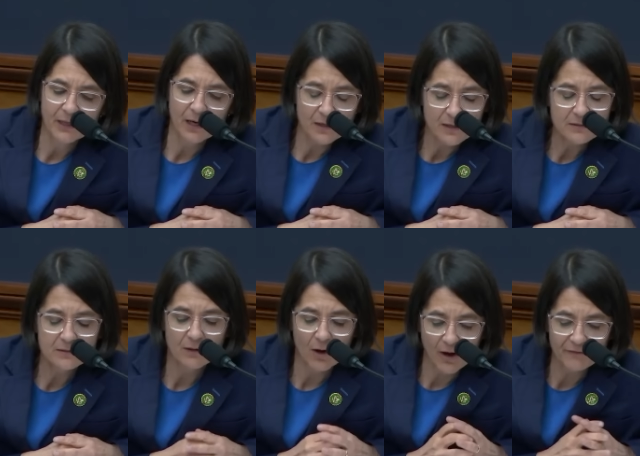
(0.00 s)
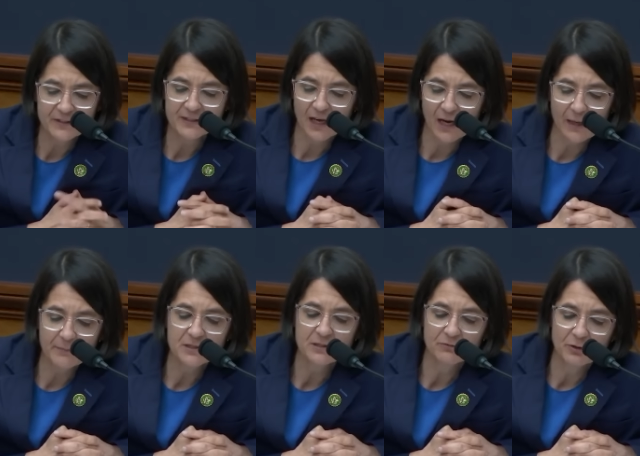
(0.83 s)
because
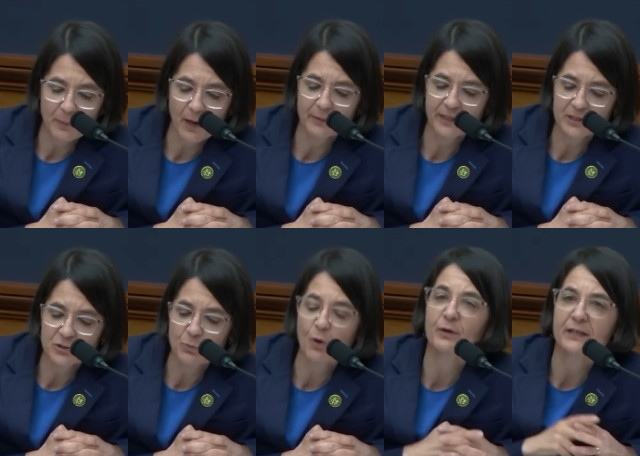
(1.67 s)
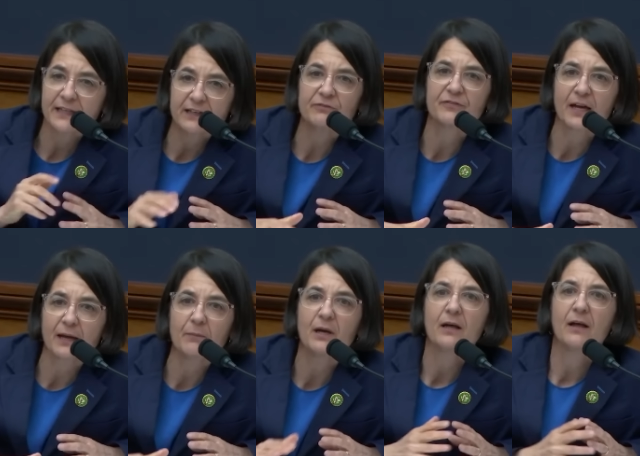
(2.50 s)
oftentimes Republicans won't give
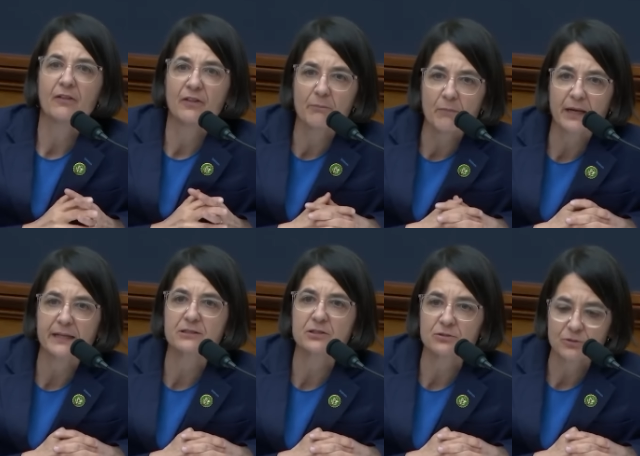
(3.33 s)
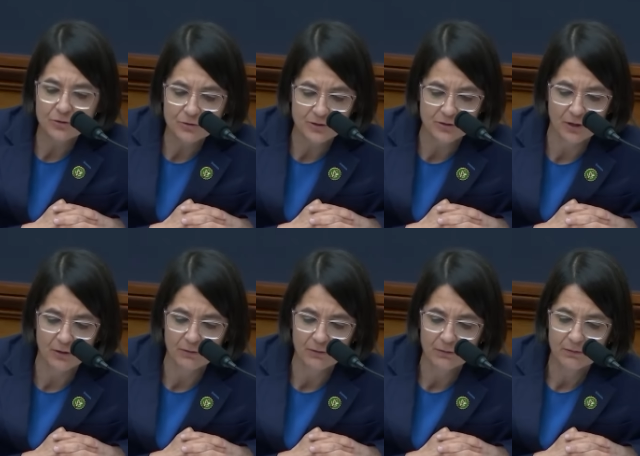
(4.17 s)
them the money to do so.
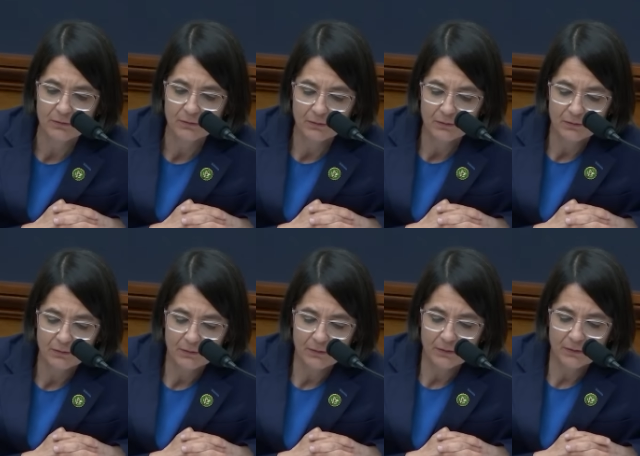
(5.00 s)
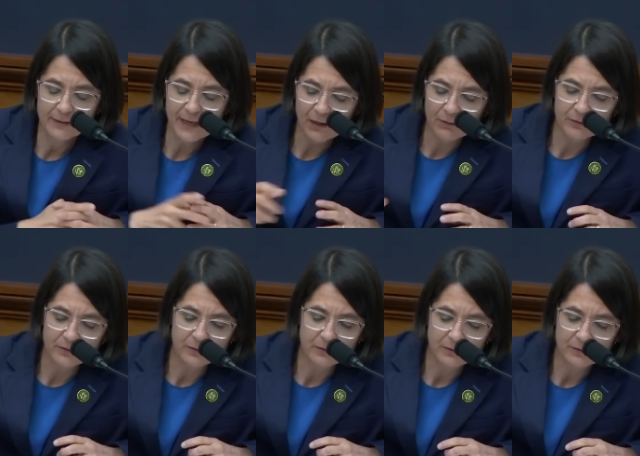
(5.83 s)
Now,
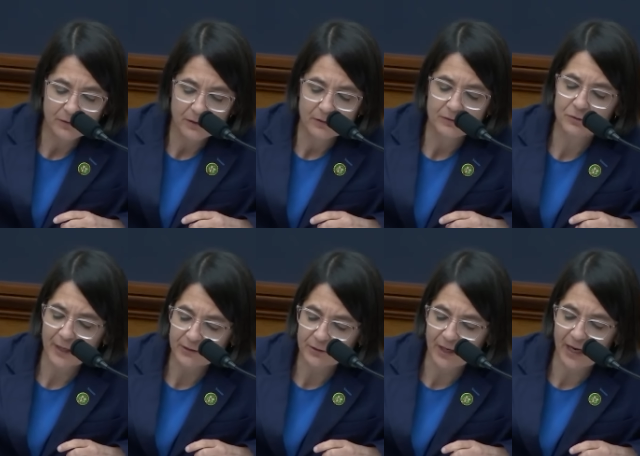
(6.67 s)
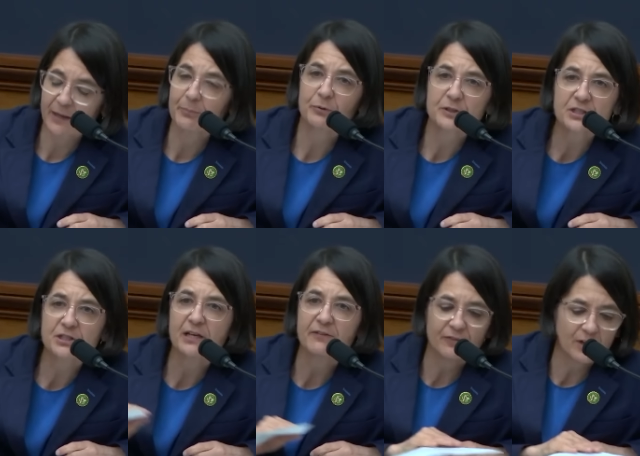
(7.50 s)
Director, I
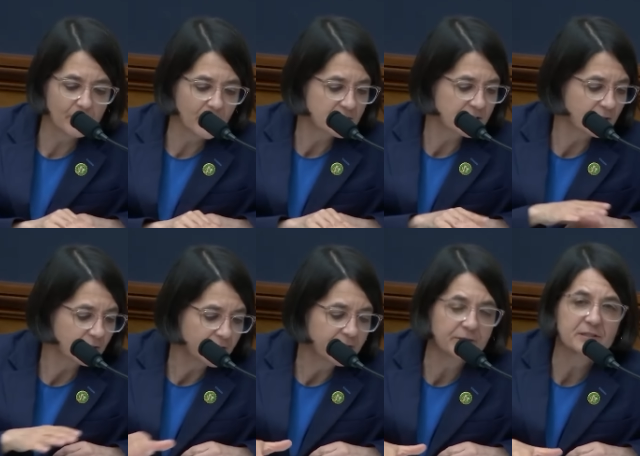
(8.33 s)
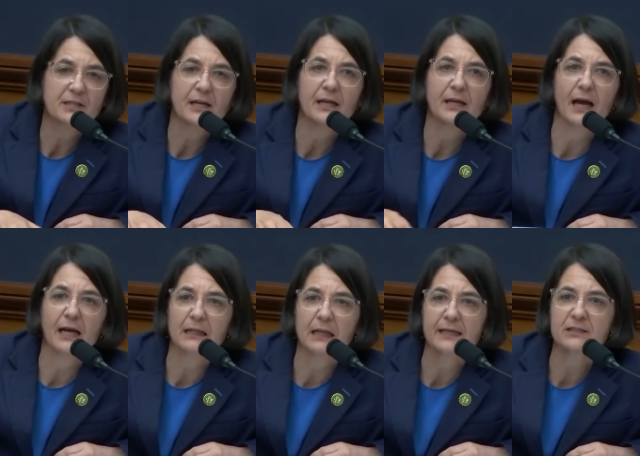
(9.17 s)
appreciate very much that you're here today.
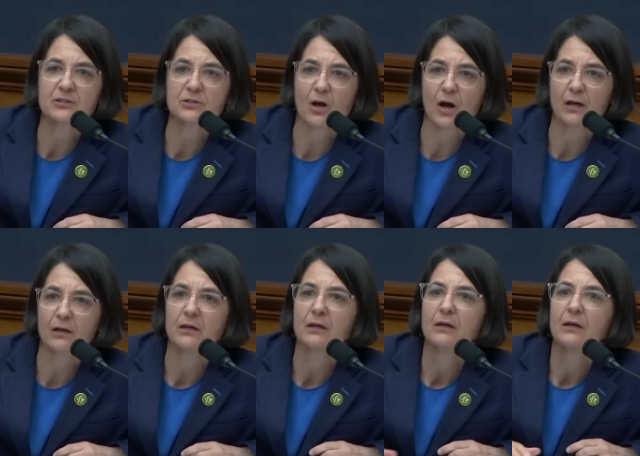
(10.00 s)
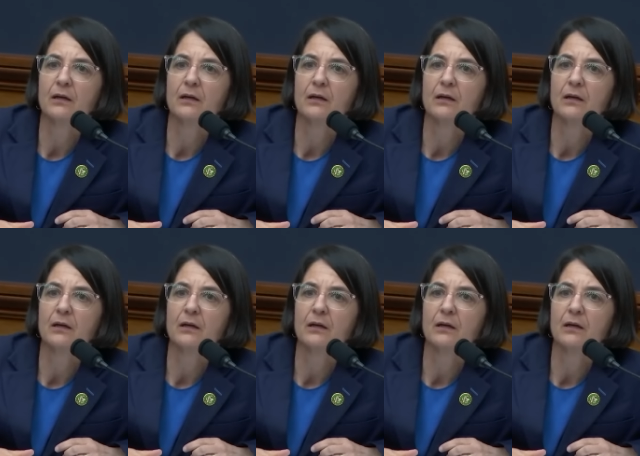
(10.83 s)
I'd like to talk